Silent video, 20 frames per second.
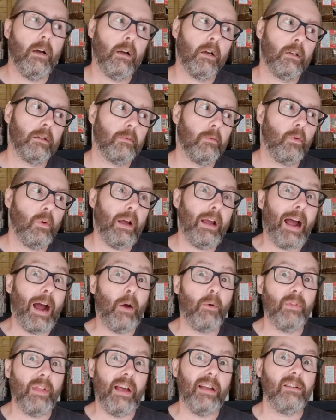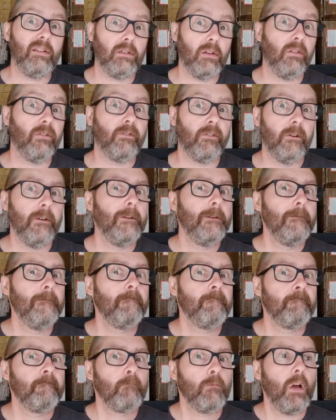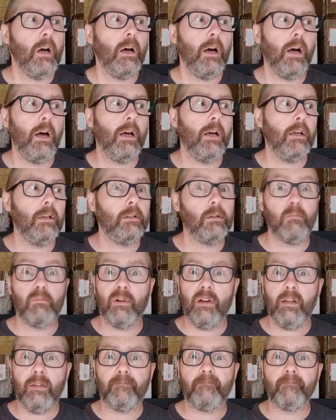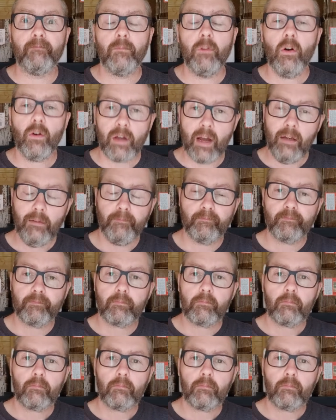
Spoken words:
I've got some quite out there stuff. So brilliant. Okay.